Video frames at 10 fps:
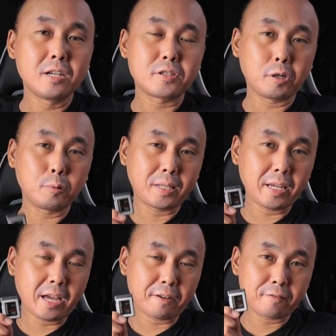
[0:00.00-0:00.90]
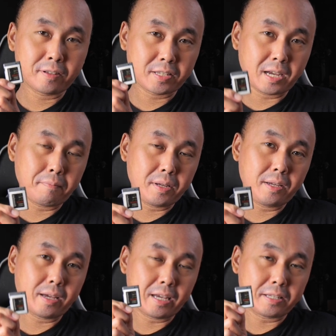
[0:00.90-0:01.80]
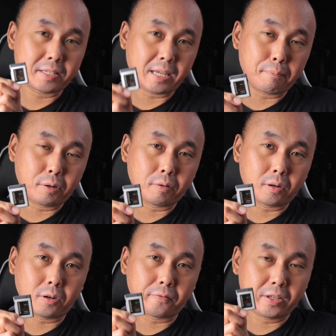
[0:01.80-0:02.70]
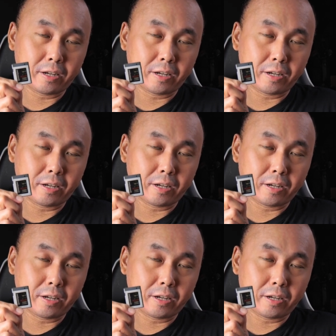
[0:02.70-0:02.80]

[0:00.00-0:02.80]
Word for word: So they have sent me a sample of